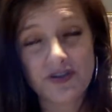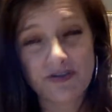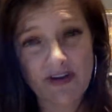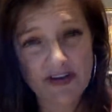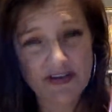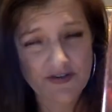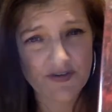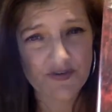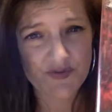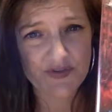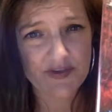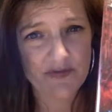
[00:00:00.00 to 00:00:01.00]
Giovanni series
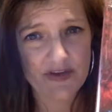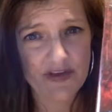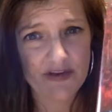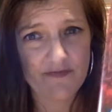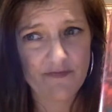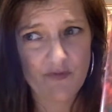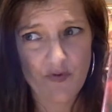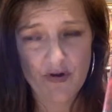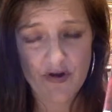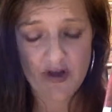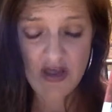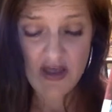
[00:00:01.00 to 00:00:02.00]
was nominated
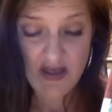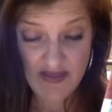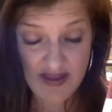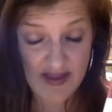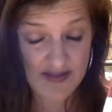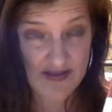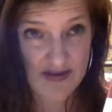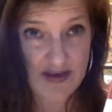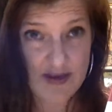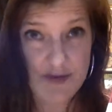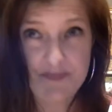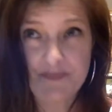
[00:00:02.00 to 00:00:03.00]
for the
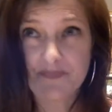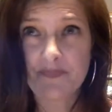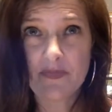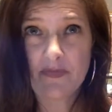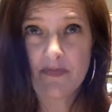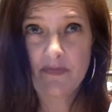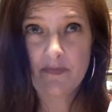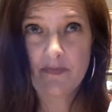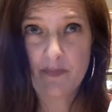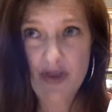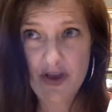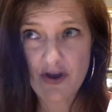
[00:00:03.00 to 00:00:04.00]
Anthony,
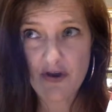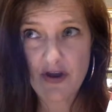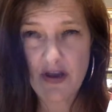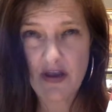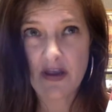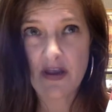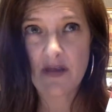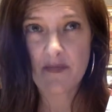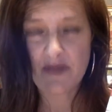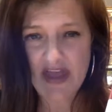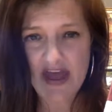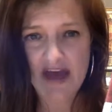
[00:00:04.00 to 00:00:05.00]
Barry, and
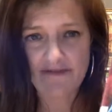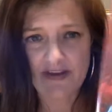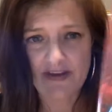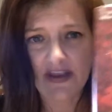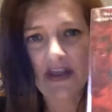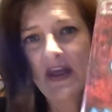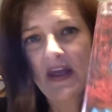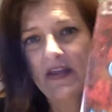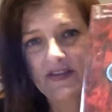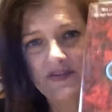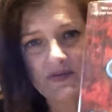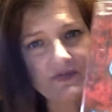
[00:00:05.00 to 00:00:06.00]
Macavity.
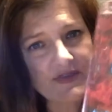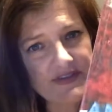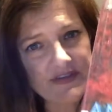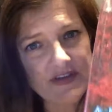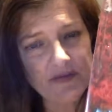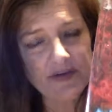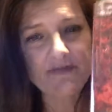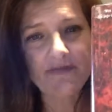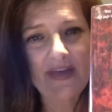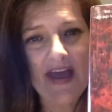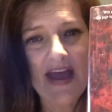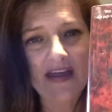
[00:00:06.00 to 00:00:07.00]
This one was nominated for
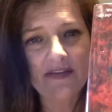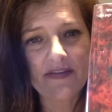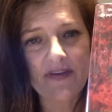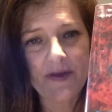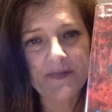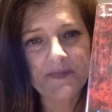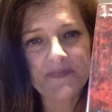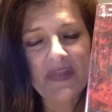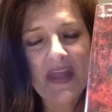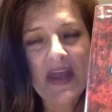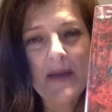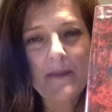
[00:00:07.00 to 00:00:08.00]
the Agatha
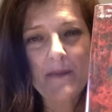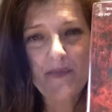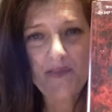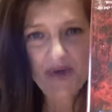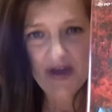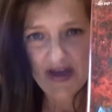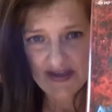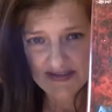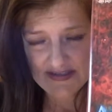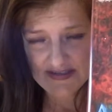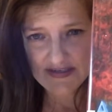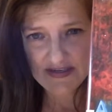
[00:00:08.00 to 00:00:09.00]

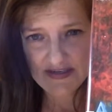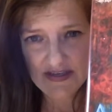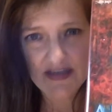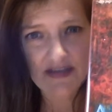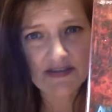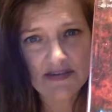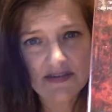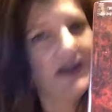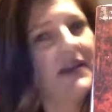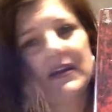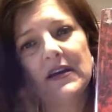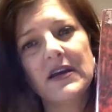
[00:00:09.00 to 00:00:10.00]
but it is
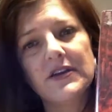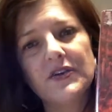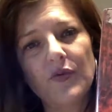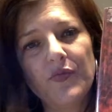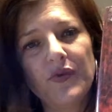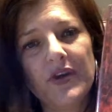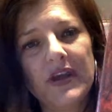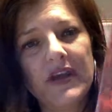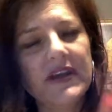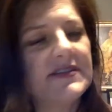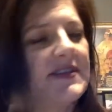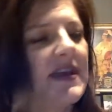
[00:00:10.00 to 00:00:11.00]
not a young adult book. It
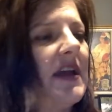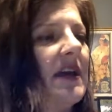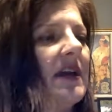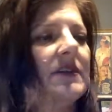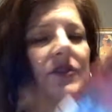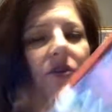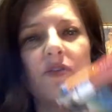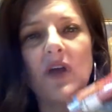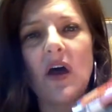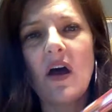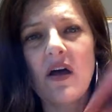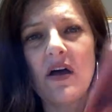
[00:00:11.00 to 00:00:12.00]
can say young adult
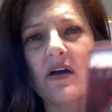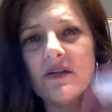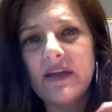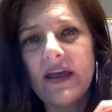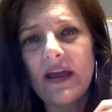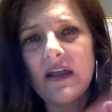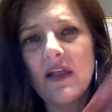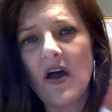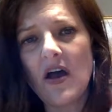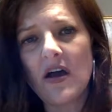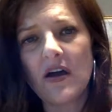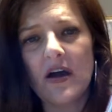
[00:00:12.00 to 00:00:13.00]
all day
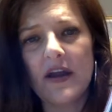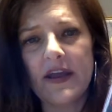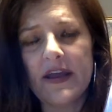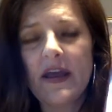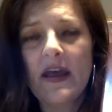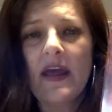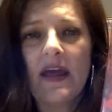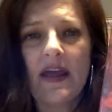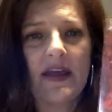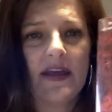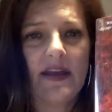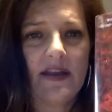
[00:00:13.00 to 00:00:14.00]
long on it.
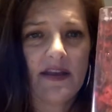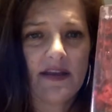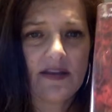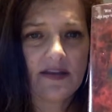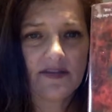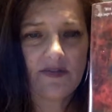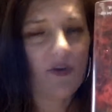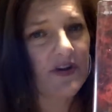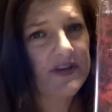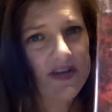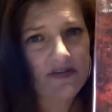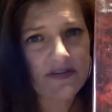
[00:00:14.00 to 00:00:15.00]
It is for
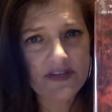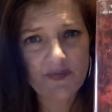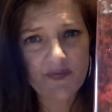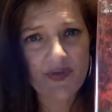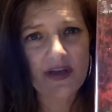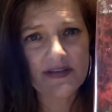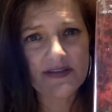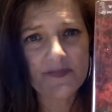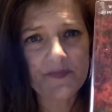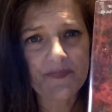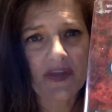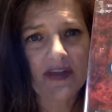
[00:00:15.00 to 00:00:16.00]
17 plus.
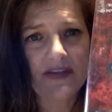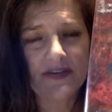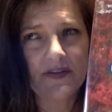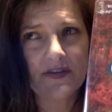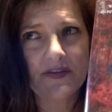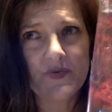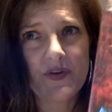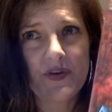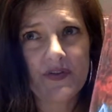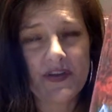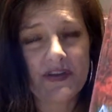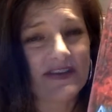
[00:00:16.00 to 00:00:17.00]
It deals with
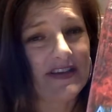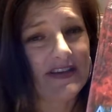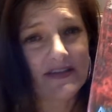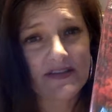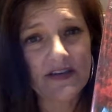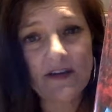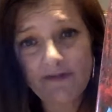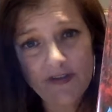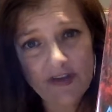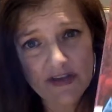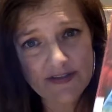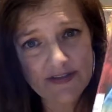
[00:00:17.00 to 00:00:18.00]
things like snuff
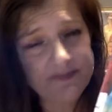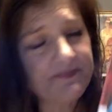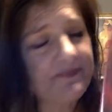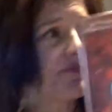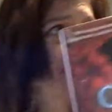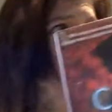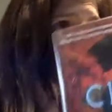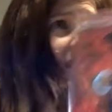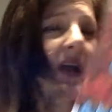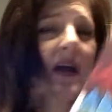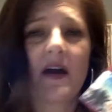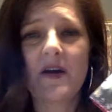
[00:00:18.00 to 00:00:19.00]
flicks.
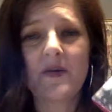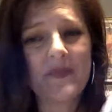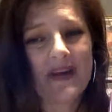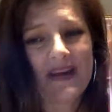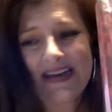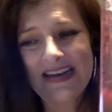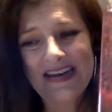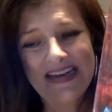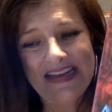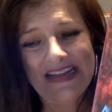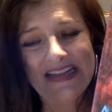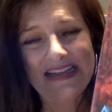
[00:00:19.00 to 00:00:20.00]
Um,
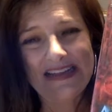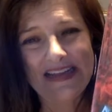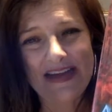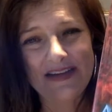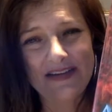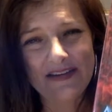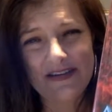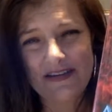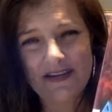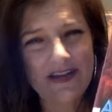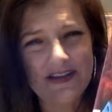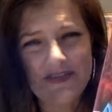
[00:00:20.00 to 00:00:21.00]
yeah,
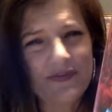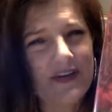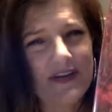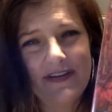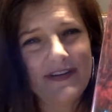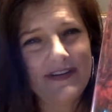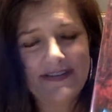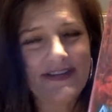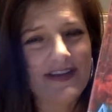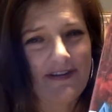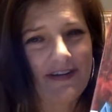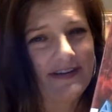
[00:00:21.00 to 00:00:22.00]
that's really all I need to
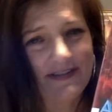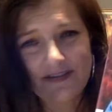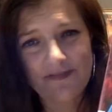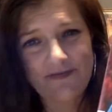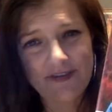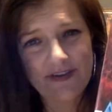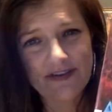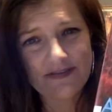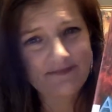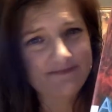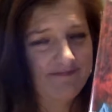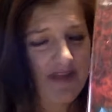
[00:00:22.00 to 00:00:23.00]
say, right? Snuff flicks.